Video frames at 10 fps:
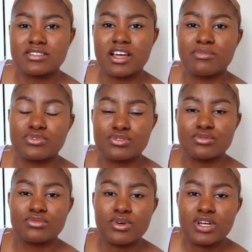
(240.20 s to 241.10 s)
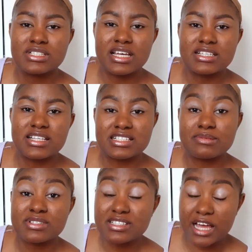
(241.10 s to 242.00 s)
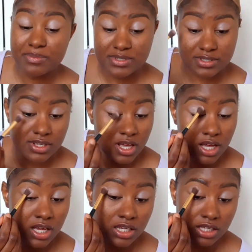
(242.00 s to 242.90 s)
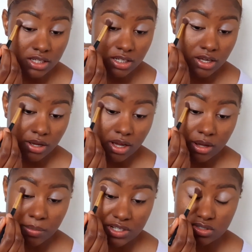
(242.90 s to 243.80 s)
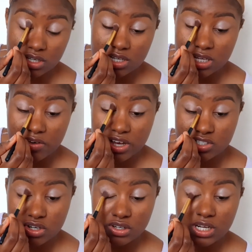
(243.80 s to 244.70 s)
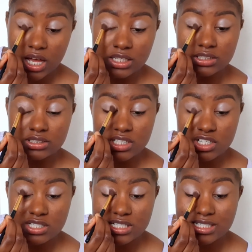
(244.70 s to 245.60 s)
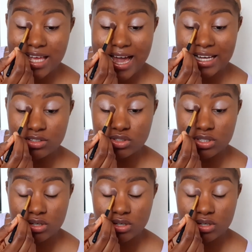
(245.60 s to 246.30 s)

them to take certain steps in a particular direction and they decide